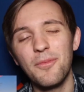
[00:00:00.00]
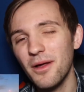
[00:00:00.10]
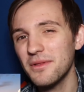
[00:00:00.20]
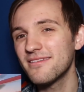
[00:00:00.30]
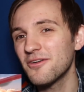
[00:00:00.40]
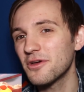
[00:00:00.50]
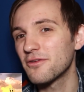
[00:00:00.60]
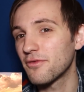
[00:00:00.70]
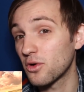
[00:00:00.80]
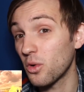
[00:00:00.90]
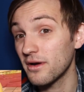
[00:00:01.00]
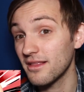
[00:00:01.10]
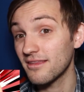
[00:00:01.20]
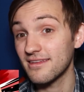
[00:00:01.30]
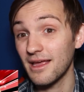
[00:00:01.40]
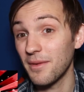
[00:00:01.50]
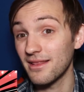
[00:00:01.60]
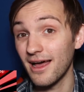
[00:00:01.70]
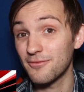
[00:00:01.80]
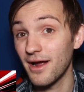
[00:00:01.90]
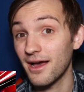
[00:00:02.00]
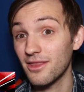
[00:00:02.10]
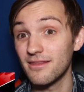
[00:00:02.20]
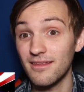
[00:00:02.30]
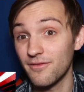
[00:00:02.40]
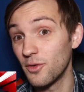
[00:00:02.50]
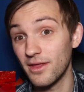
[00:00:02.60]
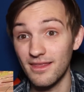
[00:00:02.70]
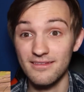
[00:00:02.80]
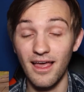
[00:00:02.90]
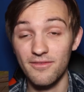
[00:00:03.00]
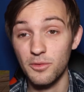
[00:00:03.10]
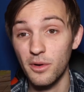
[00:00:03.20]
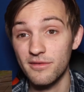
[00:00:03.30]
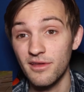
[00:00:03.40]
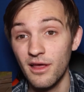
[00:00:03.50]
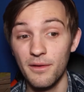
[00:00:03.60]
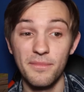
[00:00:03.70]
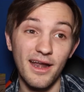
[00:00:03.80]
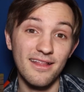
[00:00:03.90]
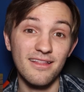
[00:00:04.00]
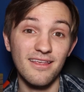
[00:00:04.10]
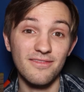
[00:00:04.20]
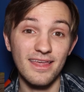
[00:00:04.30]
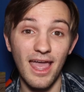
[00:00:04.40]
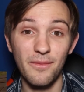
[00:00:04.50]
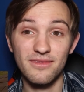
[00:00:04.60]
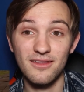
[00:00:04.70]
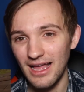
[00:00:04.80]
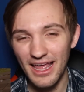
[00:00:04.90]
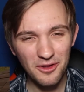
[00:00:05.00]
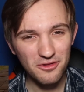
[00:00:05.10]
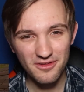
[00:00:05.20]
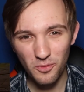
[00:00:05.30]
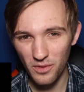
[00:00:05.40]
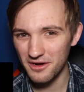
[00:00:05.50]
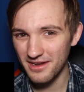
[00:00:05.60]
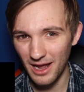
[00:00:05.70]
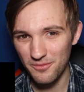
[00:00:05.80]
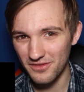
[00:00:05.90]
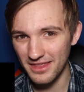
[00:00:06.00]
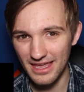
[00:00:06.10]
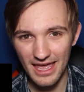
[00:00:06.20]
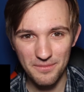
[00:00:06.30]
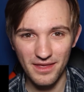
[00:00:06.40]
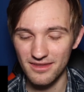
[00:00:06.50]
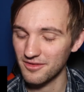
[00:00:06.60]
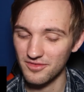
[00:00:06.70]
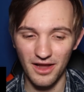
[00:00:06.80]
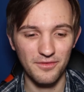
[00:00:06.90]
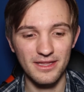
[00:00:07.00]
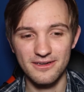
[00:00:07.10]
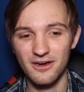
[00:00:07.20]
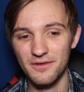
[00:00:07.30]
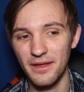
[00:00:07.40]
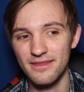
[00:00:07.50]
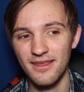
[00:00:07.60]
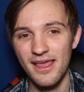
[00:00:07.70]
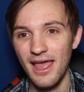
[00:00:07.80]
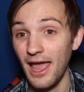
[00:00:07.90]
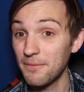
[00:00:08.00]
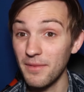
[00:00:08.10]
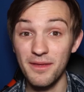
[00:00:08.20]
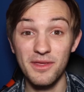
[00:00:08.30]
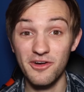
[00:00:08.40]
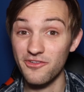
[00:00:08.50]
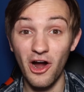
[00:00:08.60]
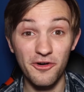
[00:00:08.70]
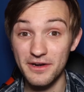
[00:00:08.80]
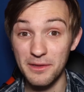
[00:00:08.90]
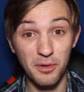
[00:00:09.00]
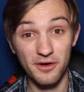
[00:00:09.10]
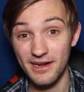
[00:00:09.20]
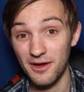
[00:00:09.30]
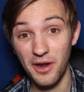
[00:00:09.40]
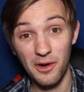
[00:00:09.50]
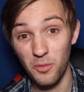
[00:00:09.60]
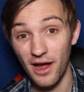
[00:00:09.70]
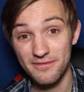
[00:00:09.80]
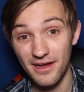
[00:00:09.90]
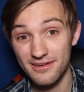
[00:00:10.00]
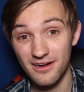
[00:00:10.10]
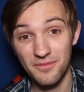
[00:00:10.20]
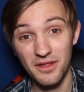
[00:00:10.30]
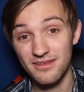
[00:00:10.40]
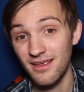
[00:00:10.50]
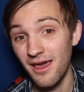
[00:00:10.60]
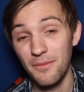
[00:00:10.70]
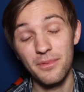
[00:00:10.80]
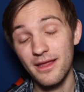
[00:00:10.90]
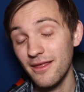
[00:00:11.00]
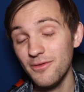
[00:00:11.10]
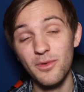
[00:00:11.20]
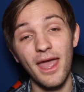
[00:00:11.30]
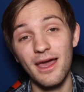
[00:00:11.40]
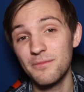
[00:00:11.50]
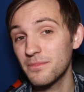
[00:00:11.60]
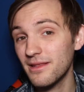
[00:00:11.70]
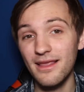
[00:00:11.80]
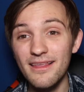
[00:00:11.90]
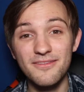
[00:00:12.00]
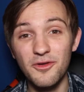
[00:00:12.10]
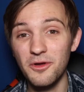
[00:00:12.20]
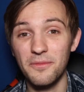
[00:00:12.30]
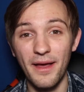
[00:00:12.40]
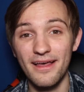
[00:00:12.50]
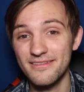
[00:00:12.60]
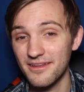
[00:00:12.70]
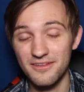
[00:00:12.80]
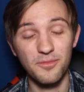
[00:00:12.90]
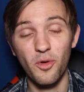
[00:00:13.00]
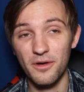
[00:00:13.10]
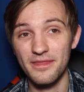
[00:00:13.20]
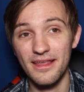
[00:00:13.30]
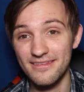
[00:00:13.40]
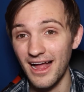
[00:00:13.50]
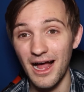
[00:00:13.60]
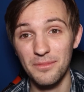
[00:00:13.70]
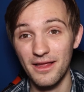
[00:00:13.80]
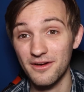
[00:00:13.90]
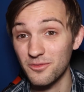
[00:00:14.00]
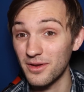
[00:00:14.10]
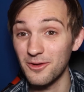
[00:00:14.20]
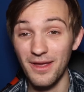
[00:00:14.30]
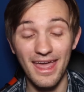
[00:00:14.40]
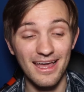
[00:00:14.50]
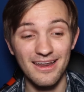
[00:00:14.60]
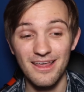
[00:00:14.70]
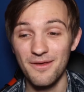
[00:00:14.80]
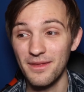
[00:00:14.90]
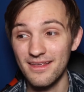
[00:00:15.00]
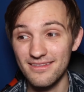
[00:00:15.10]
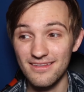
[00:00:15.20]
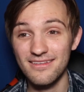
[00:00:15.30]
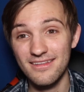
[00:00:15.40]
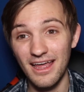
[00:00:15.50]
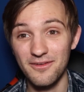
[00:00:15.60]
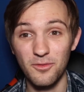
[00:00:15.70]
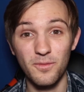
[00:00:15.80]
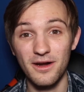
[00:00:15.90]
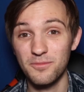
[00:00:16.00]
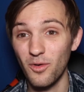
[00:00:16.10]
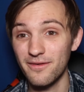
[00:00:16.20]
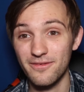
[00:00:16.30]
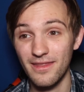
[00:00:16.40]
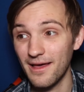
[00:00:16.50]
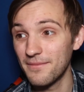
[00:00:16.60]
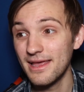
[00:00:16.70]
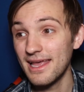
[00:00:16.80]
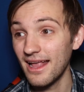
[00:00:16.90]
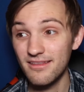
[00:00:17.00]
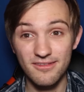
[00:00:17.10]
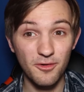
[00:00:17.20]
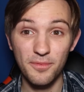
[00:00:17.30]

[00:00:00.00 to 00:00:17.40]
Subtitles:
I probably still could have recorded just to get my live reaction instead of doing this afterwards, but I did say at the games, I know it's a weird time for the game because there's not really tournaments, and maybe you're already burned down on Wi-Fi tournaments, but if you can, please do your best to support these top players when you can, because this is kind of a weird point for them. It's